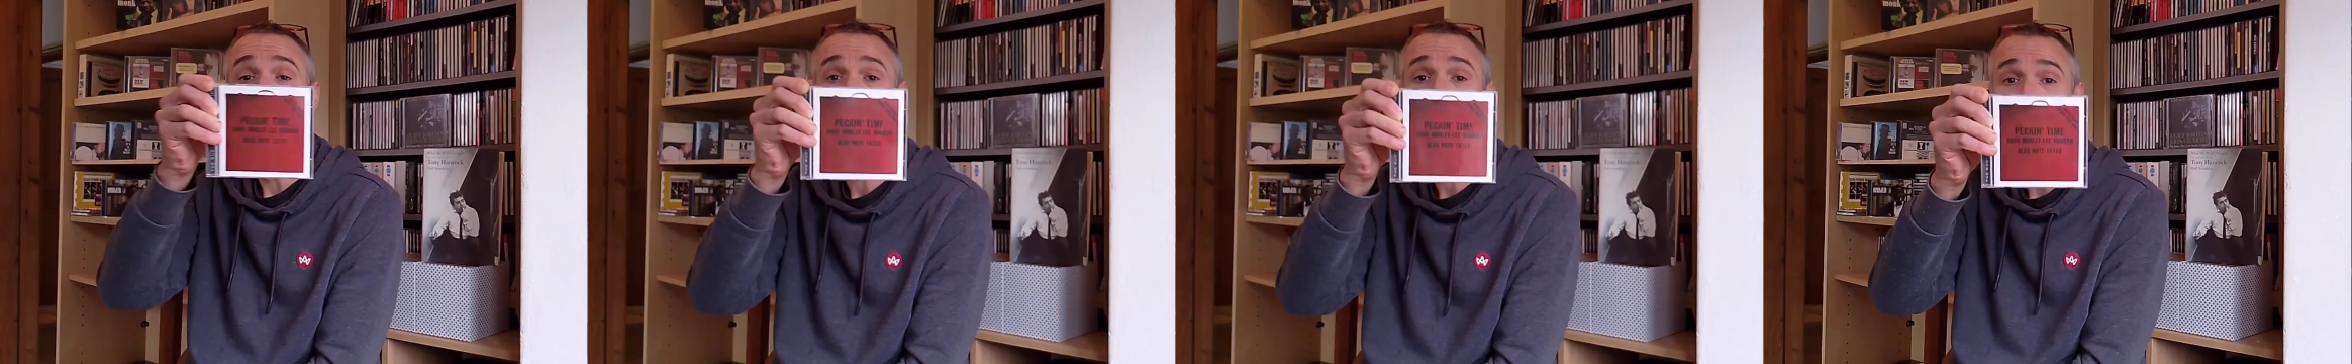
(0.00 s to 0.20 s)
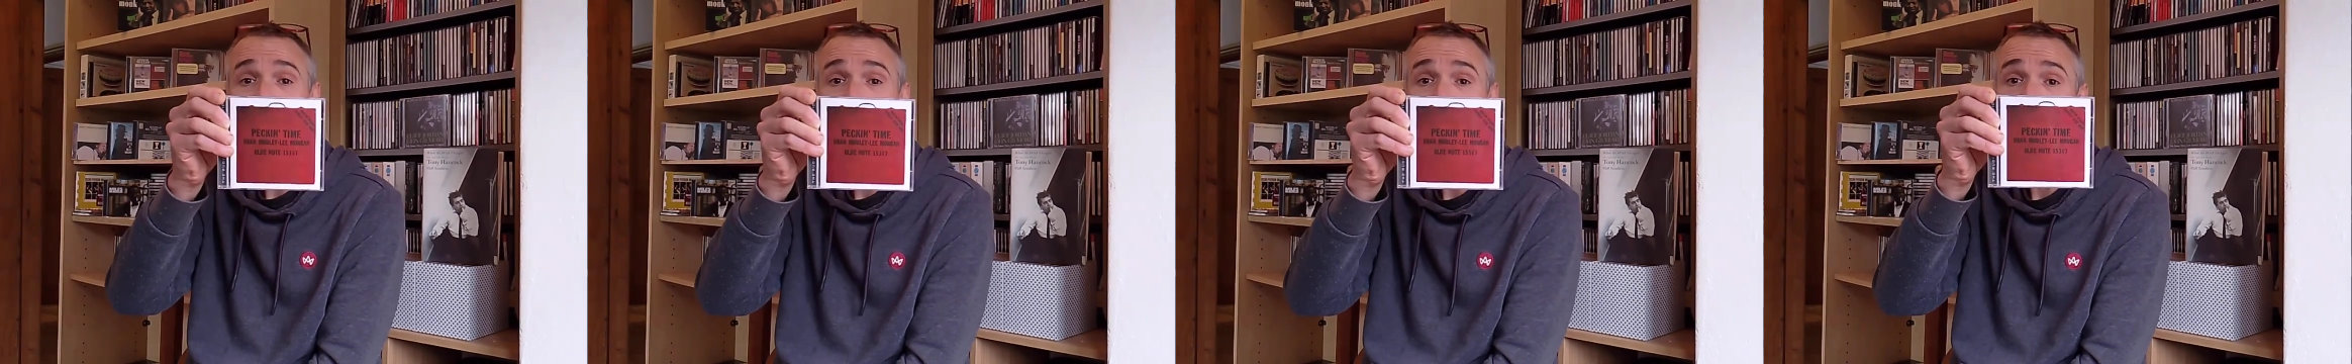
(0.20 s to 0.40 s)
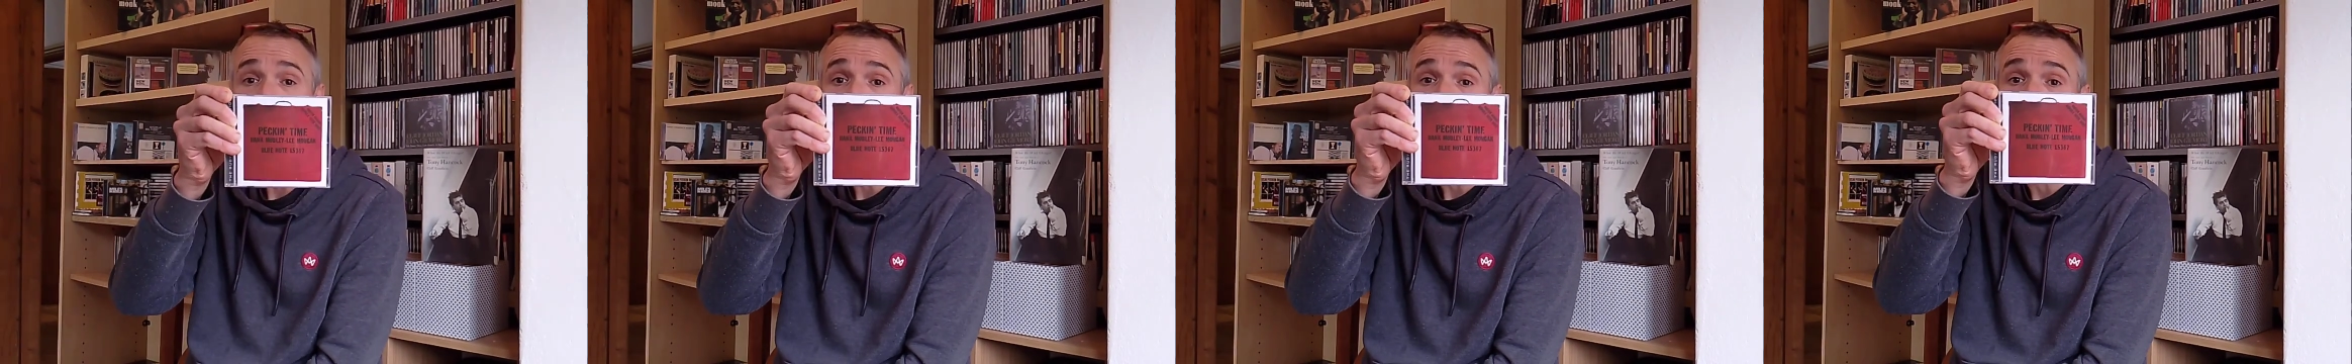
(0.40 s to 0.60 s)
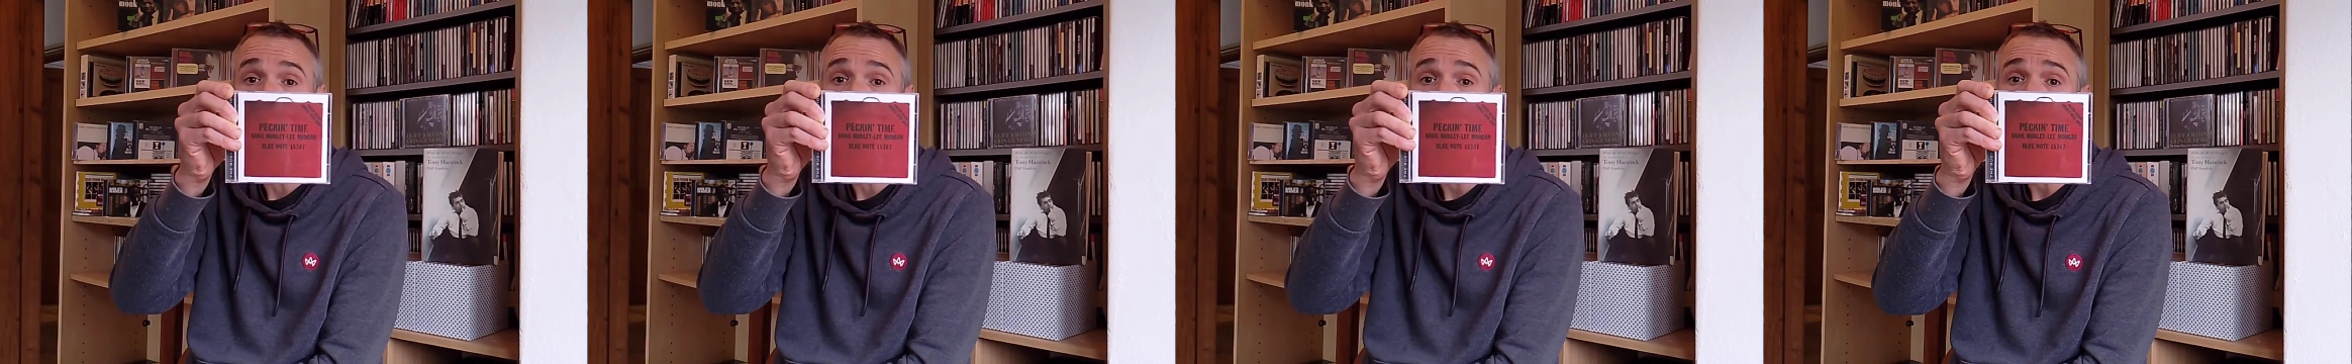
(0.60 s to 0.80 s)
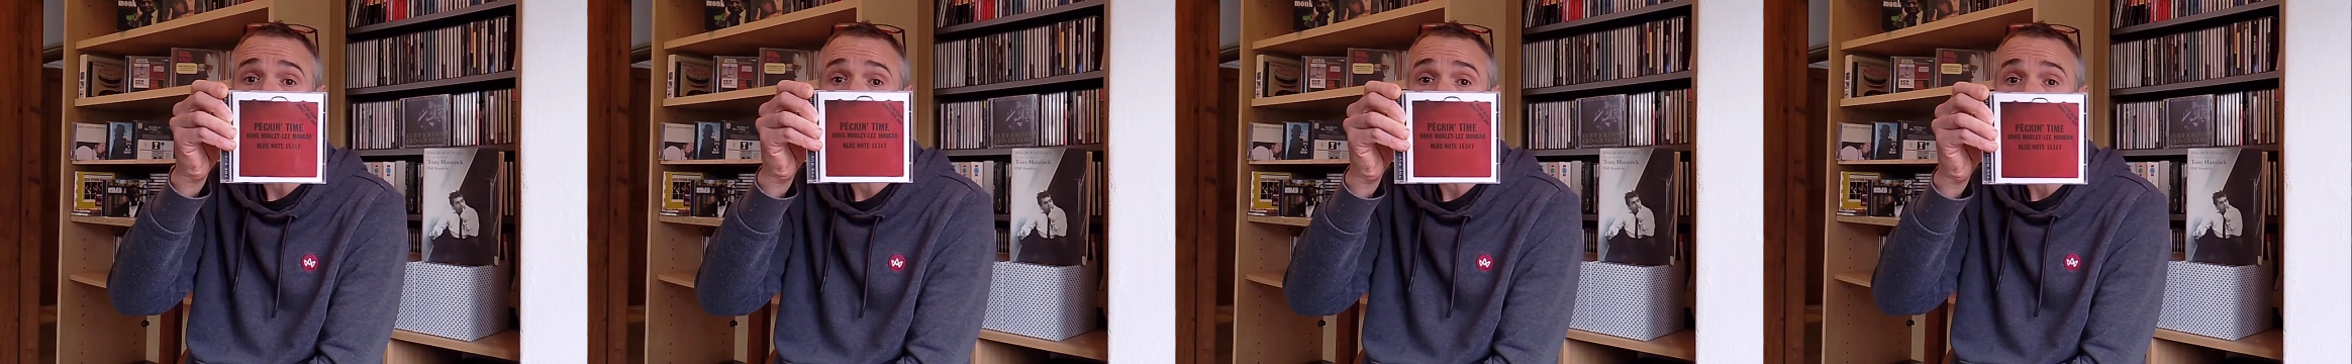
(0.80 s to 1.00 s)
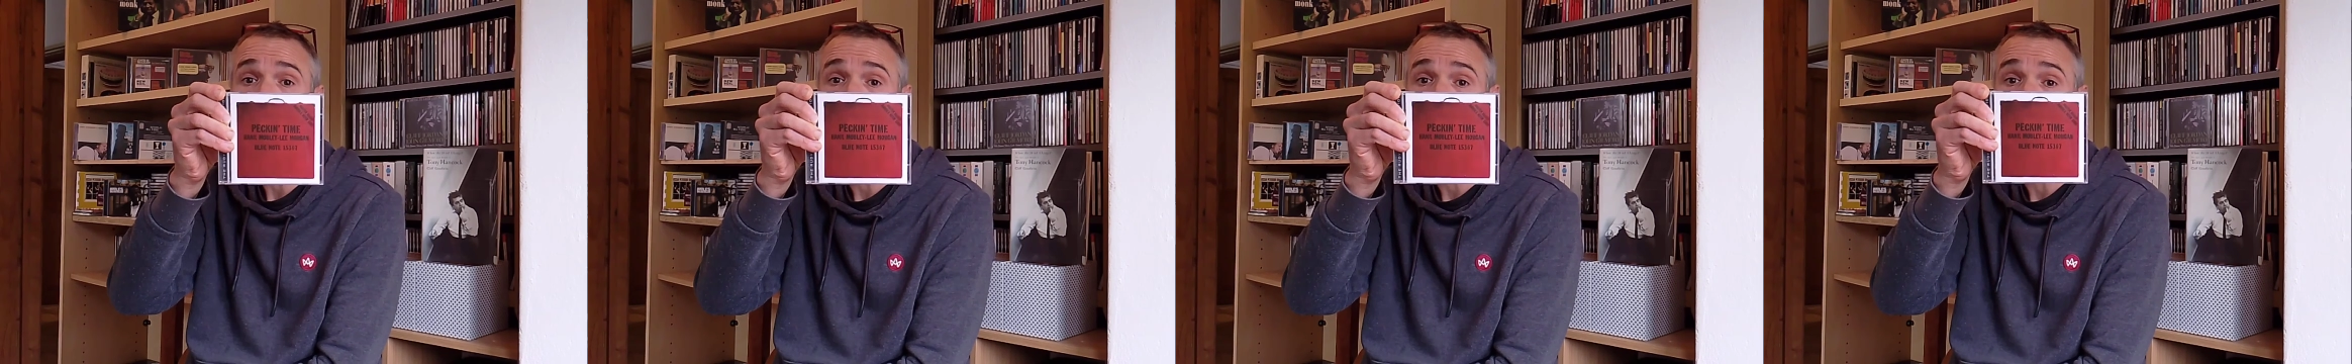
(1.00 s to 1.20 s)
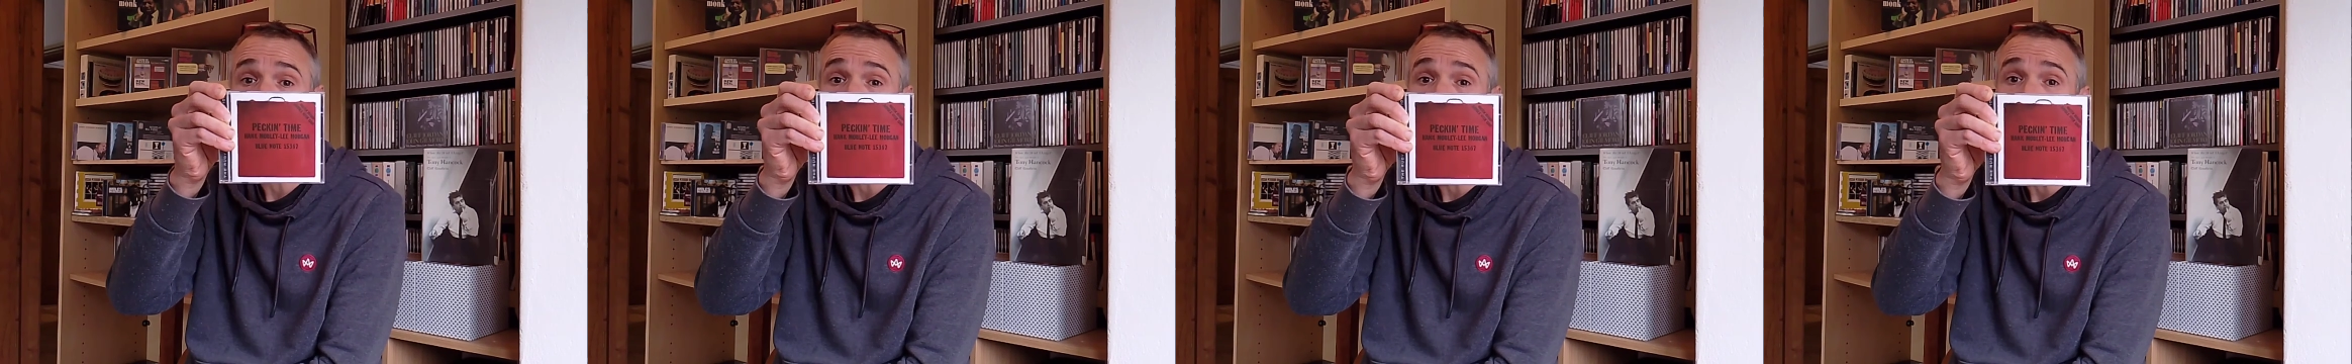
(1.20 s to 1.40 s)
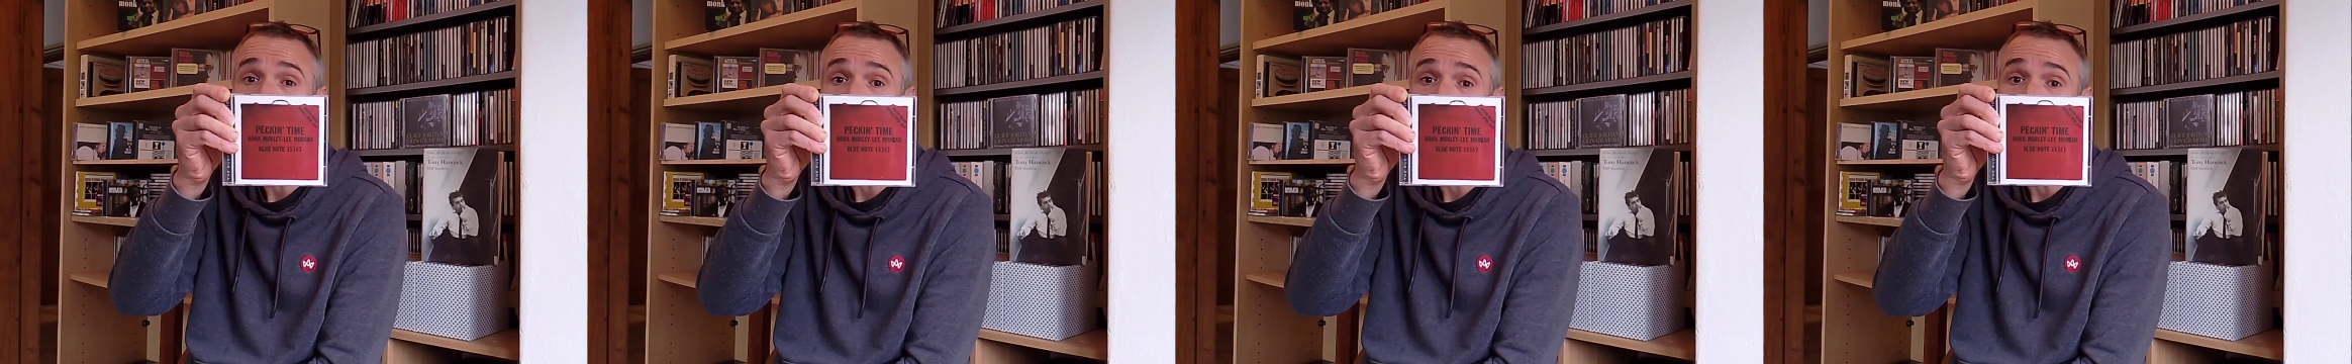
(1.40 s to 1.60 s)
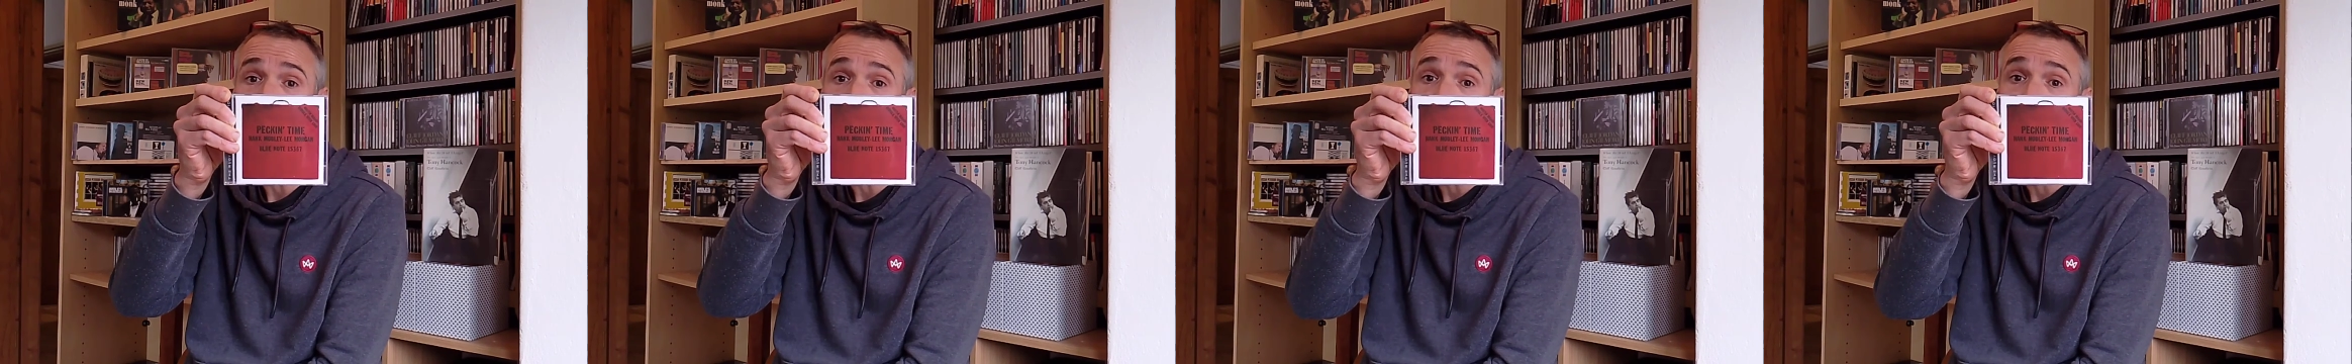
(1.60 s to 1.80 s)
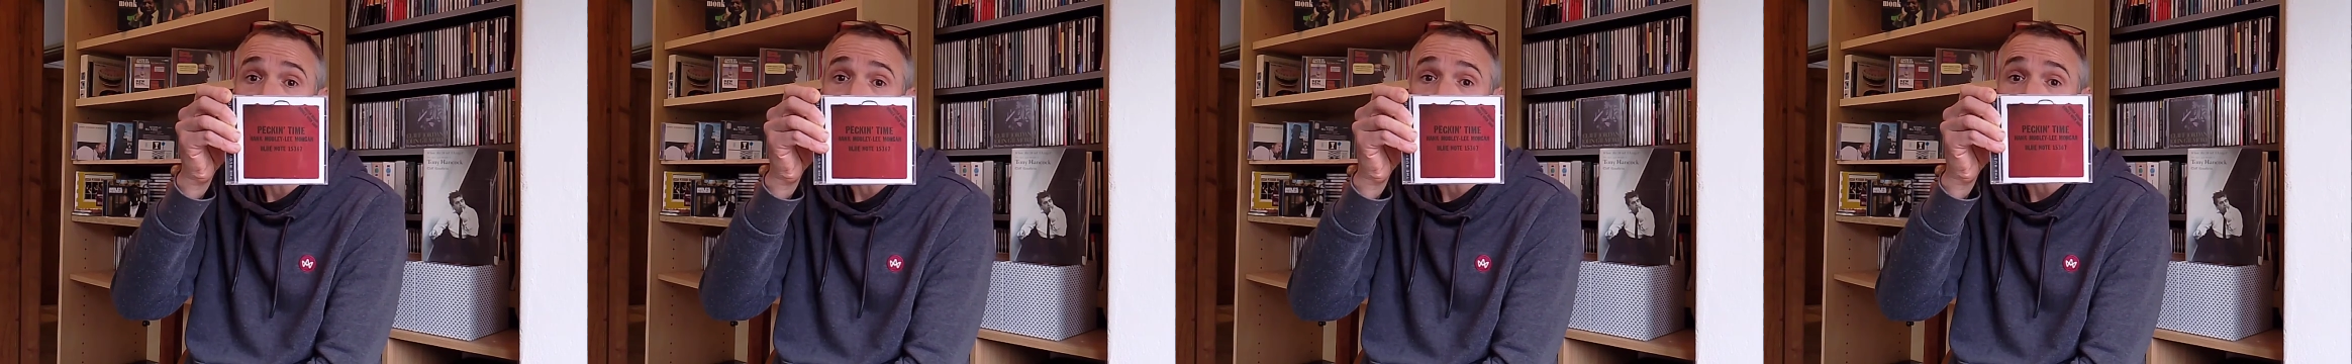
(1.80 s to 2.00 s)
Peckin Time, which is a bit of a
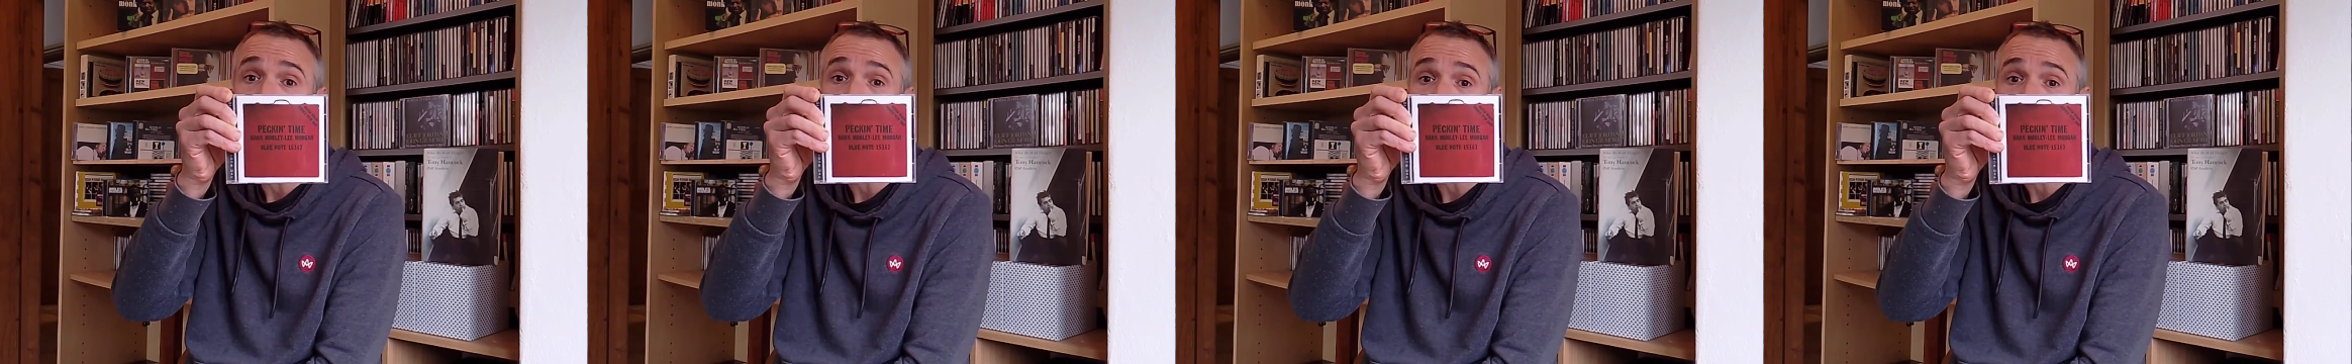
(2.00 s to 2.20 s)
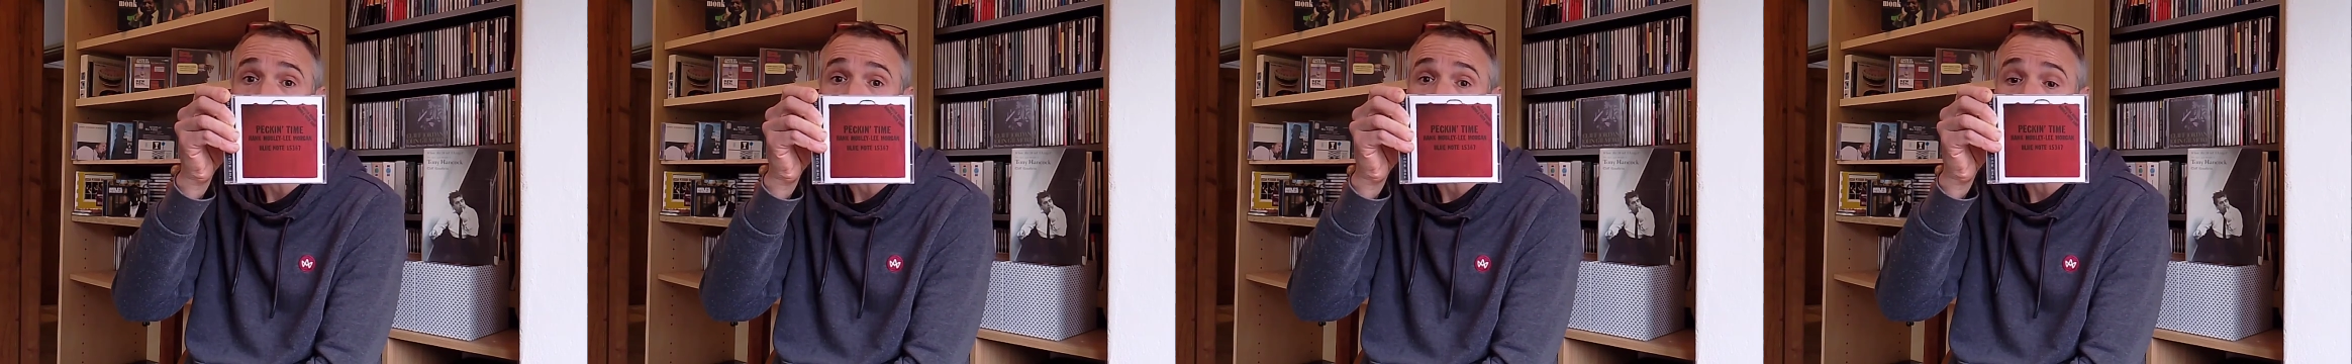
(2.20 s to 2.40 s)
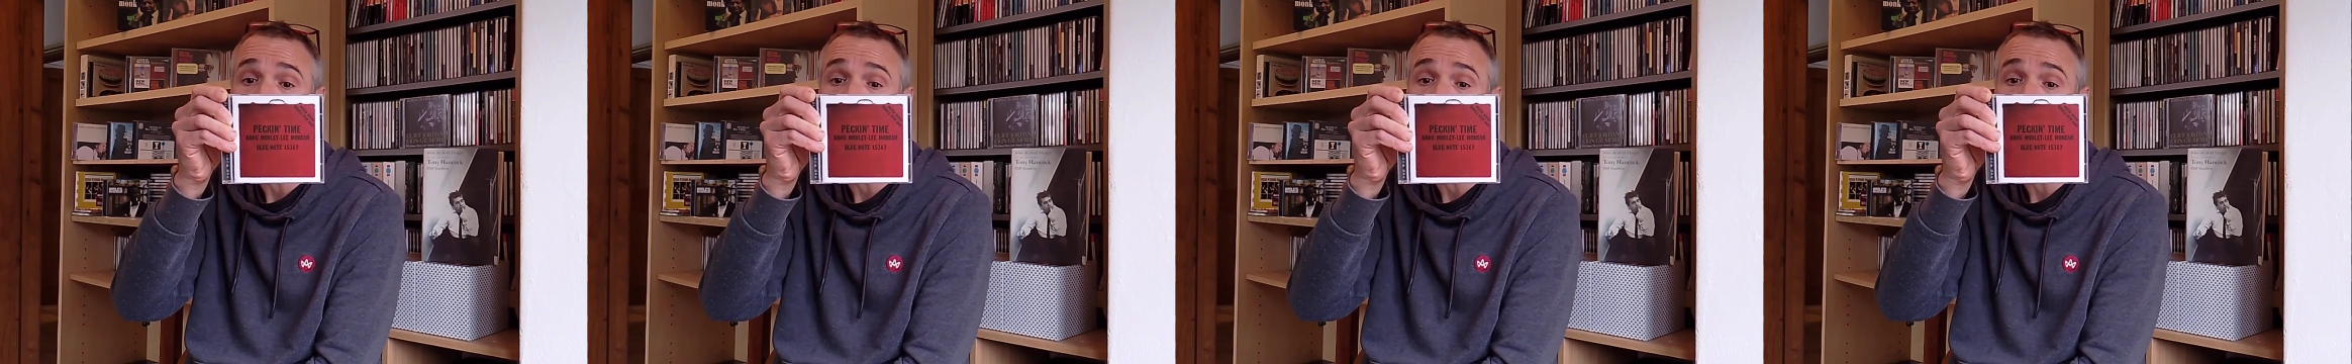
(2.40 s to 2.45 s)
double header